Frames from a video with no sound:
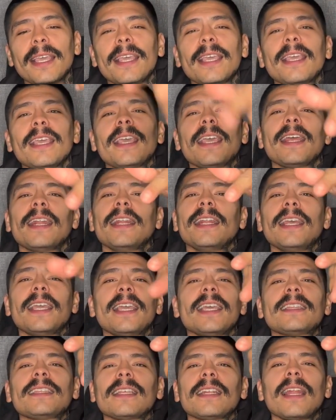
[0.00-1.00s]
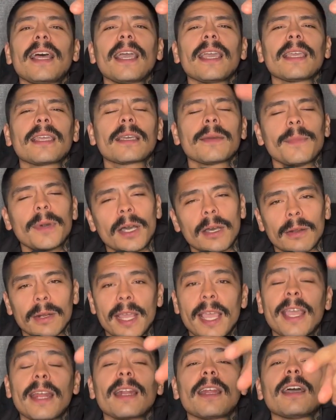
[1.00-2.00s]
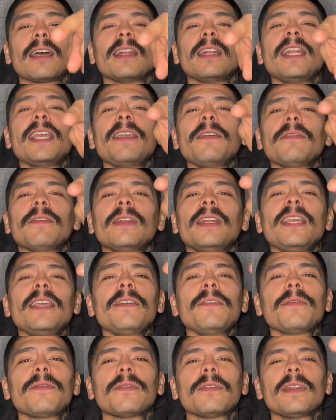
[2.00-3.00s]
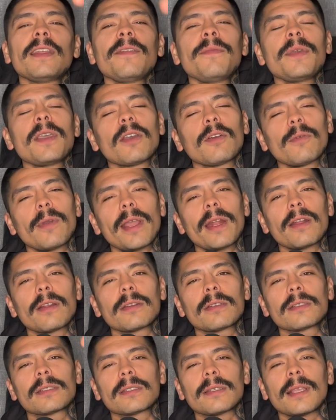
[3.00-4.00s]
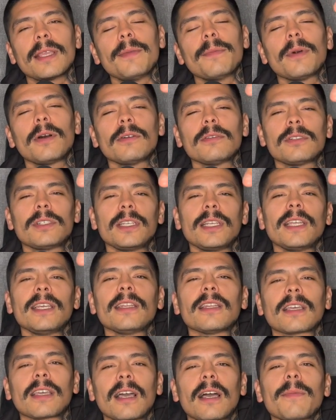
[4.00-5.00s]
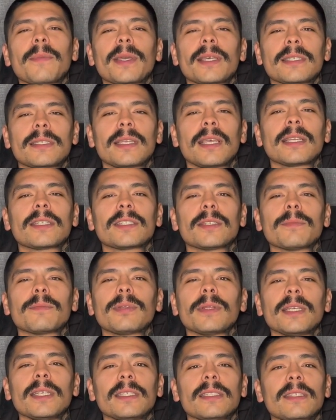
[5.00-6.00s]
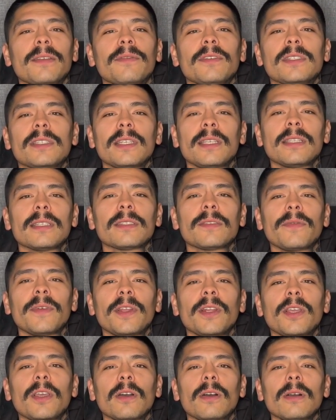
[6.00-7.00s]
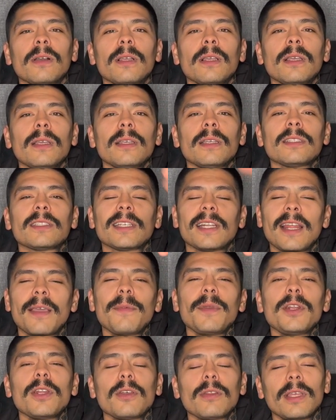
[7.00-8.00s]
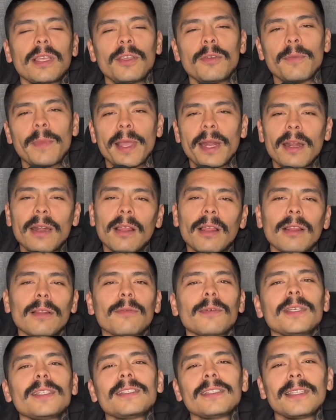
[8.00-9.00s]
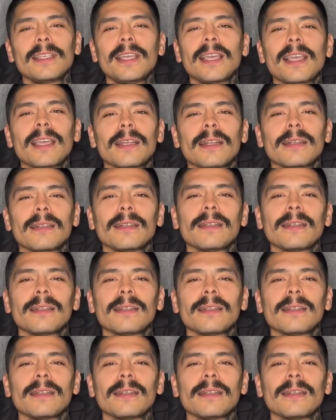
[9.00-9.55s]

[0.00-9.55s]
and hit the like. Come on, and leave me a Raiders emoji in the comment section, please, if you've seen this video, to let me know that you made it all the way to the end.